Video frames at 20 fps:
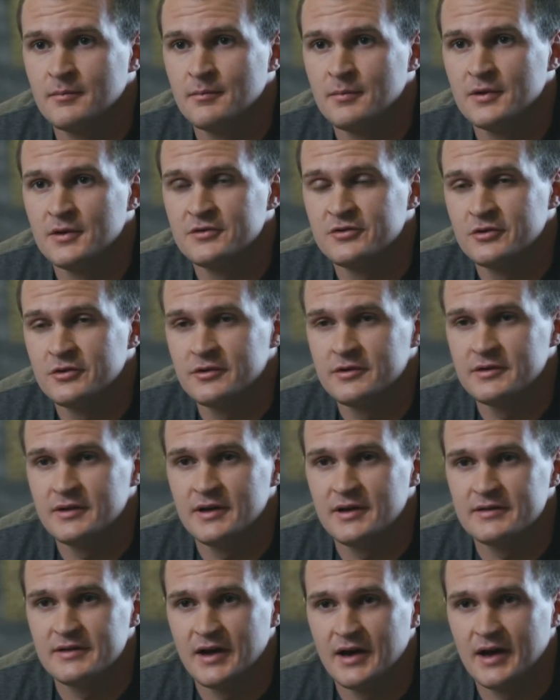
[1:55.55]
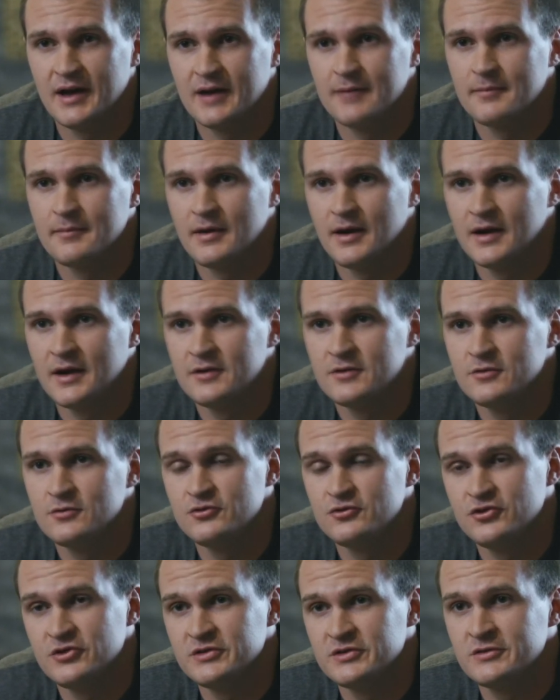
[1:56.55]
but during that time, I knew
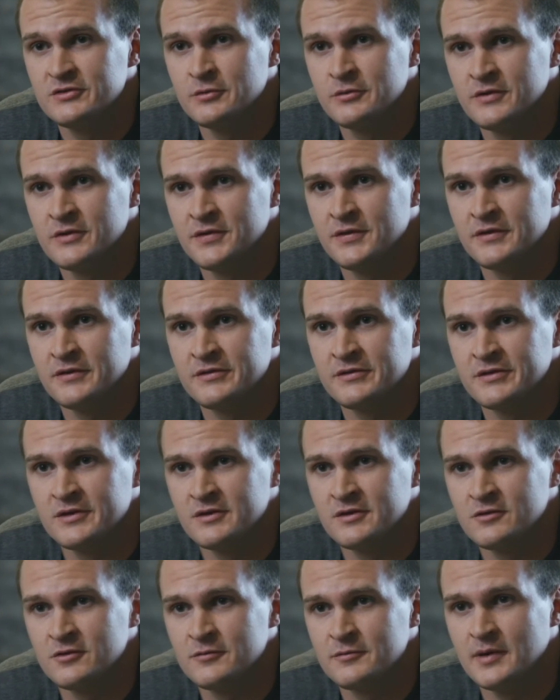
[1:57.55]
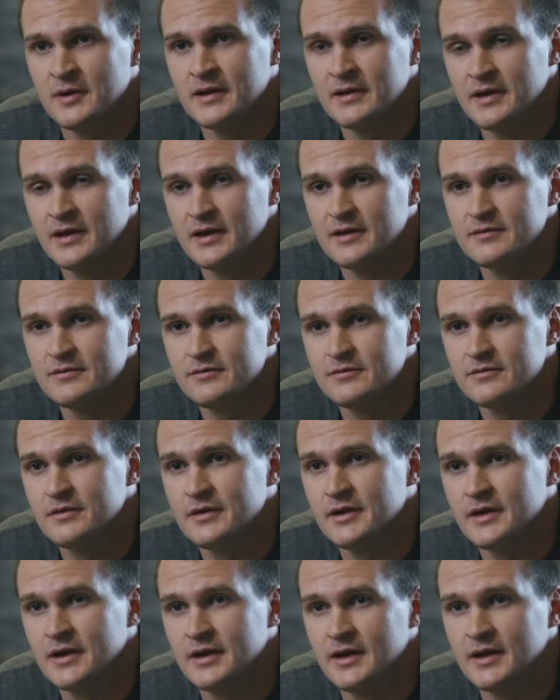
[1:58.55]
Jesus was at the center of my life
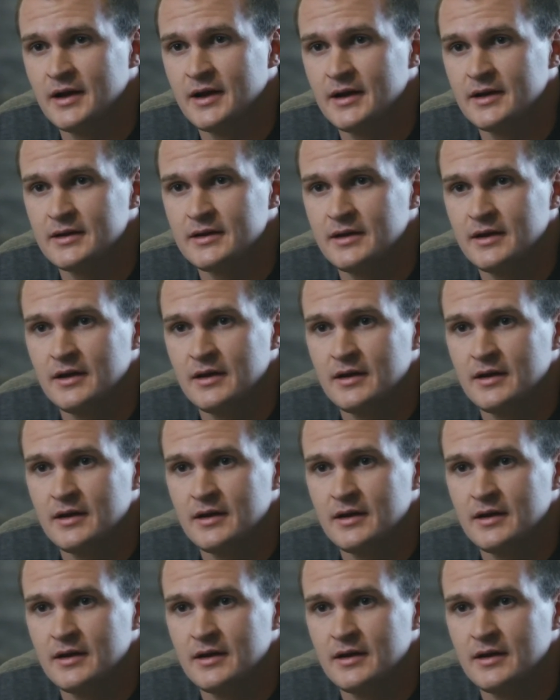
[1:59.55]
and I